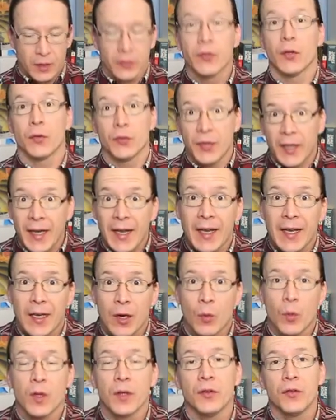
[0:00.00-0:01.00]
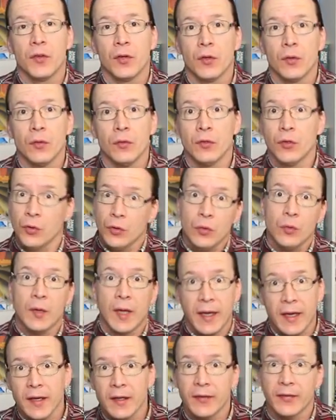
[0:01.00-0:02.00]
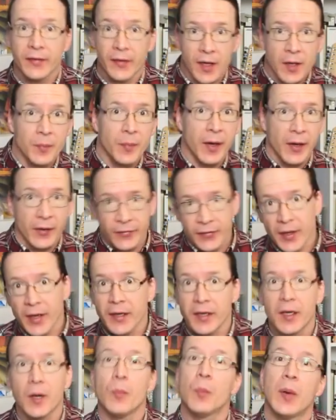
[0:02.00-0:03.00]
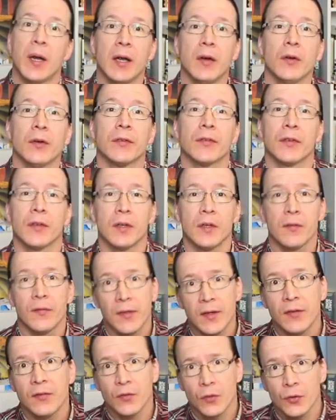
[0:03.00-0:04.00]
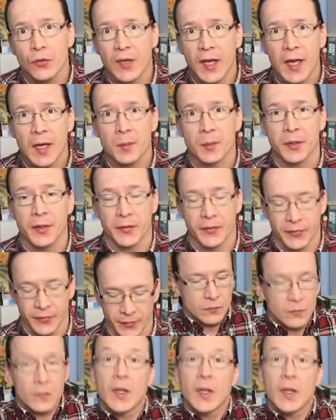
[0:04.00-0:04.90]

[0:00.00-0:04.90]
So today I wanted to do a side-by-side comparison of these two tablets.